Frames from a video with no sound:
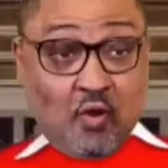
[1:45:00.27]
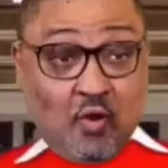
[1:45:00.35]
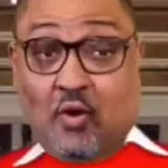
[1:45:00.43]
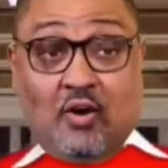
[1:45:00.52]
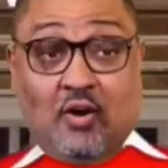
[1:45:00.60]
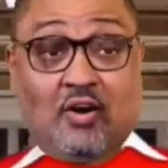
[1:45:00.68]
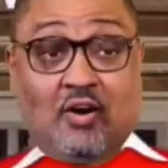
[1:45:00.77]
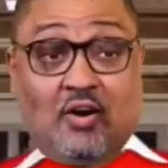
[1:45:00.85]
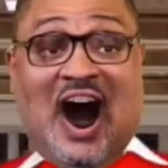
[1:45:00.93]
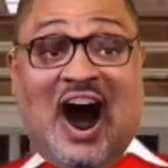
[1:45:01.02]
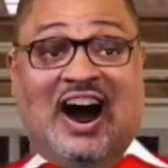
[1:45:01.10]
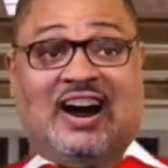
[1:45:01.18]
hey, hey!
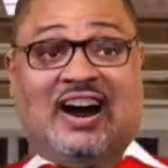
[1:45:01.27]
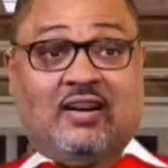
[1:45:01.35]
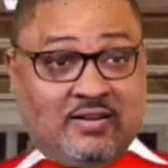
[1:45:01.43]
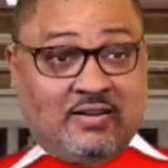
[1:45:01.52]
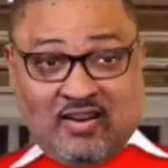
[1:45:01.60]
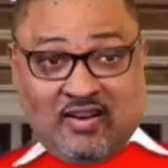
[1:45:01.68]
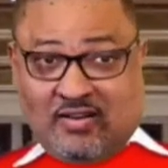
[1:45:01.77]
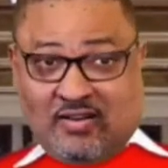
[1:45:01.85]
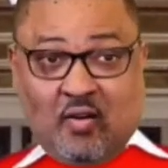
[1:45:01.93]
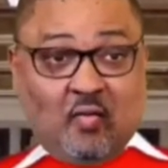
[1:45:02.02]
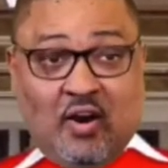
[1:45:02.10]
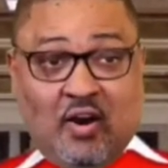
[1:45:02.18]
It's
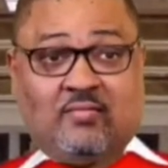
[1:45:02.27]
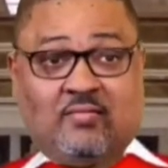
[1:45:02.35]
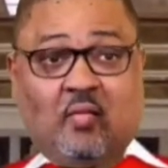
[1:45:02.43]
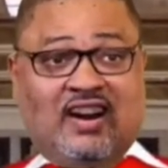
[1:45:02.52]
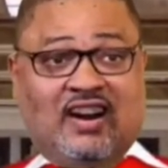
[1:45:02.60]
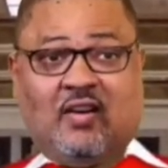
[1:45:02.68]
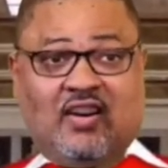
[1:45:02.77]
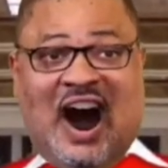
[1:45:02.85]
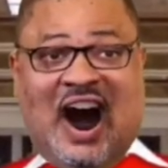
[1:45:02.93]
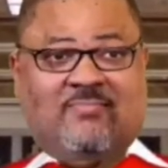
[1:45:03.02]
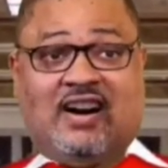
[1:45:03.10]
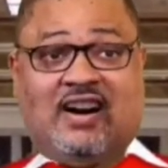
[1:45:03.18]
another
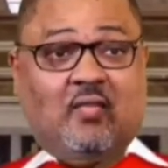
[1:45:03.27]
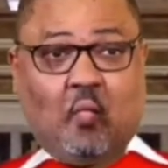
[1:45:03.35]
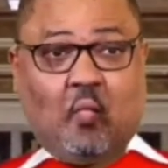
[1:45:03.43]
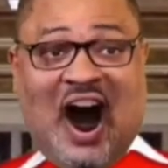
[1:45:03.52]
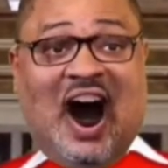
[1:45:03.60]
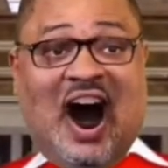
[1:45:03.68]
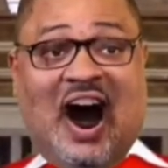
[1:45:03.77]
indictment day.